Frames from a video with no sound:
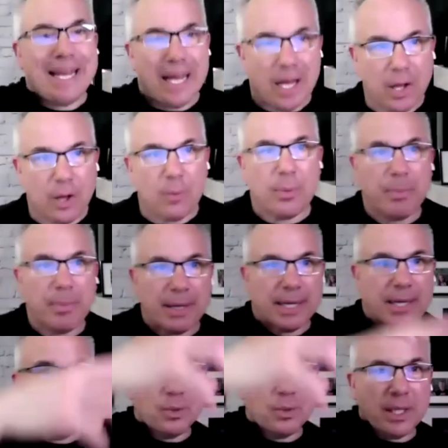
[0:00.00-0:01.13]
help but
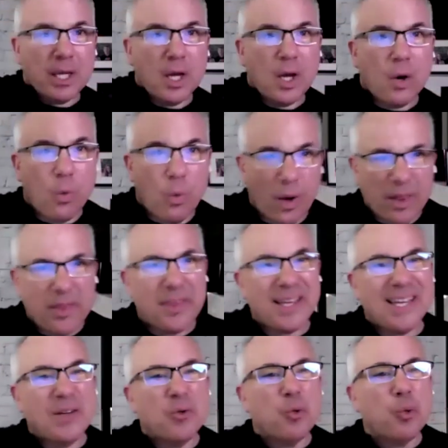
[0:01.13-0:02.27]
and really one
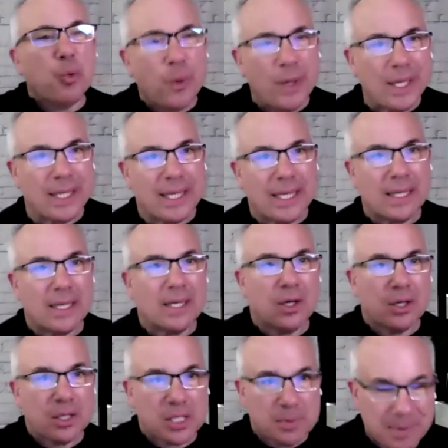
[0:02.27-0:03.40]
thing really
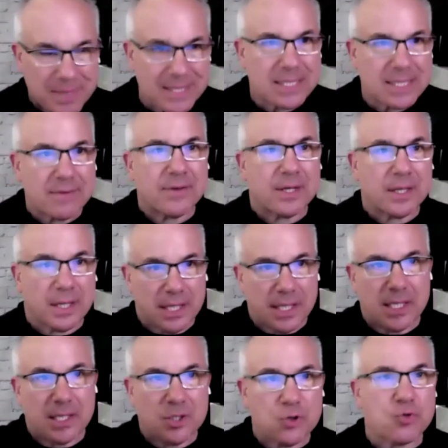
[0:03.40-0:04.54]

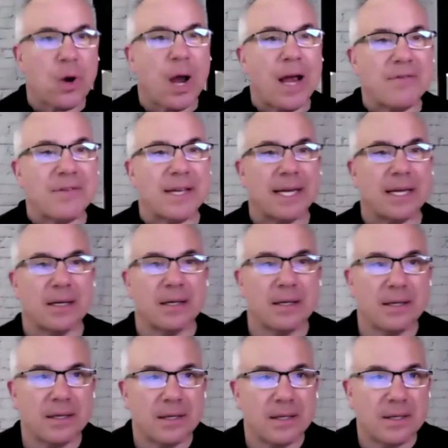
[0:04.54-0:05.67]
specifically driving
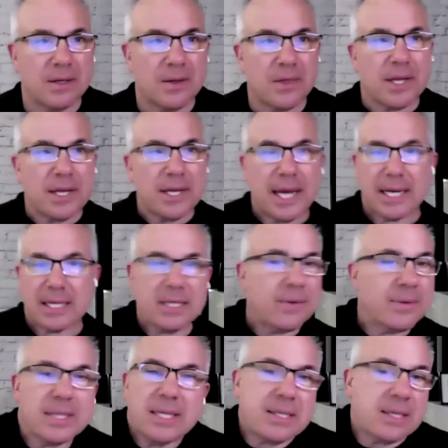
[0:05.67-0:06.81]
the next now
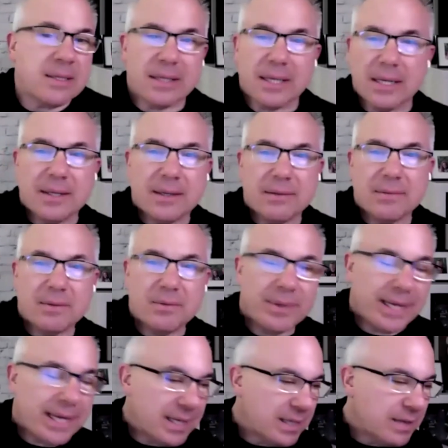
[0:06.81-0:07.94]
it's it, like we
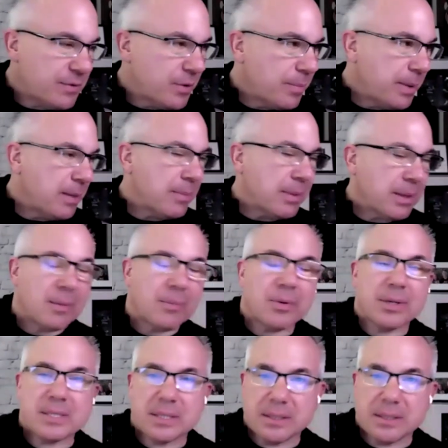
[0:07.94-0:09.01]
can't give you a paint by number it's a